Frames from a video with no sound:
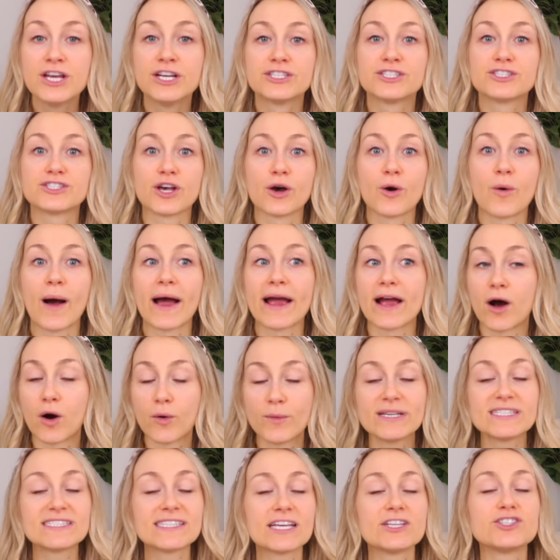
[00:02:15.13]
So I
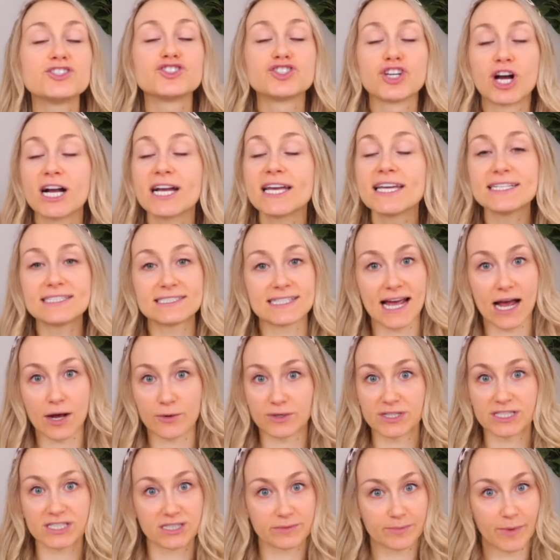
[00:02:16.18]
always say chunk it
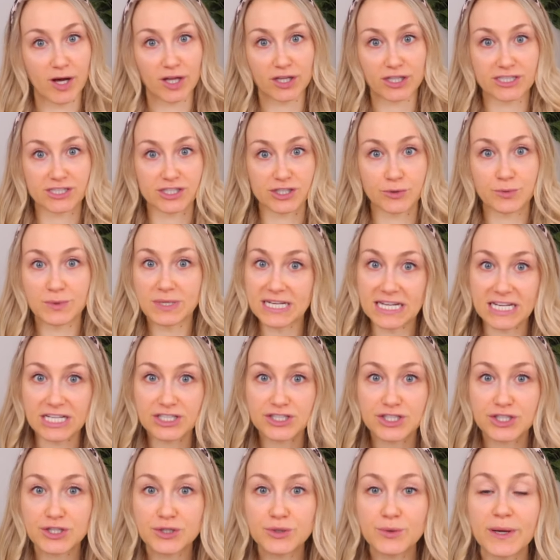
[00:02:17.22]
down as small as you need
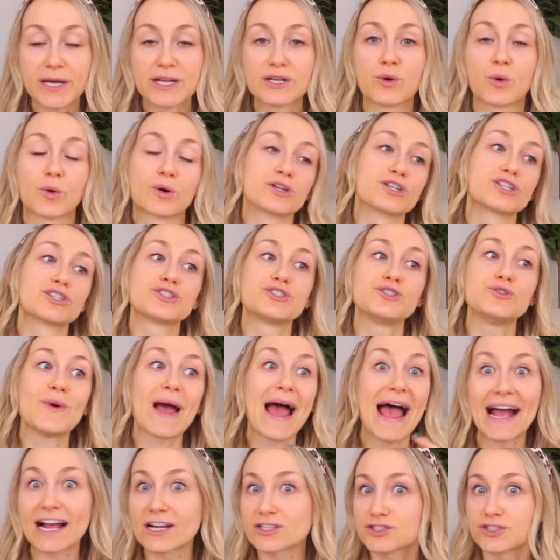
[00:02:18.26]
to in order to
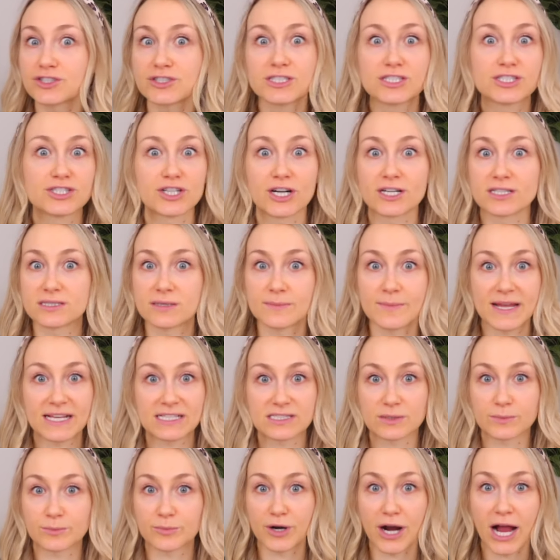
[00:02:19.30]
actually actually start to make
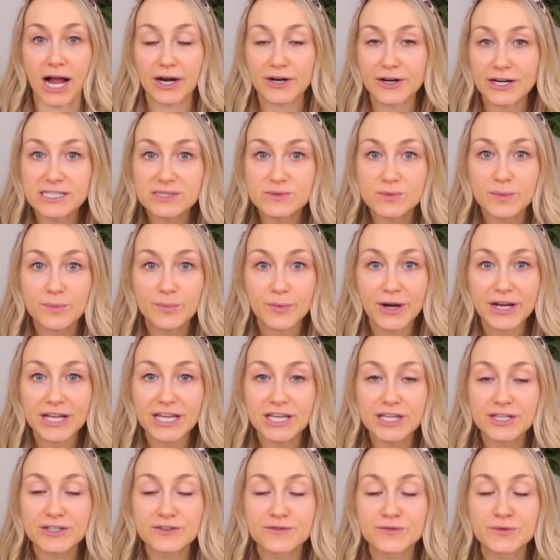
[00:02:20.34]
some progress with
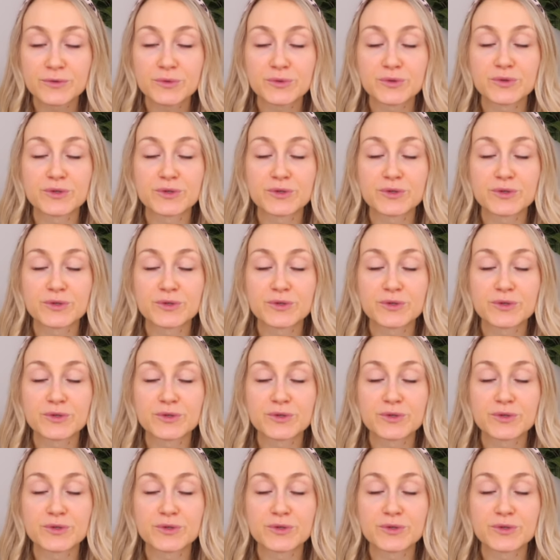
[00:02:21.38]
breaking your food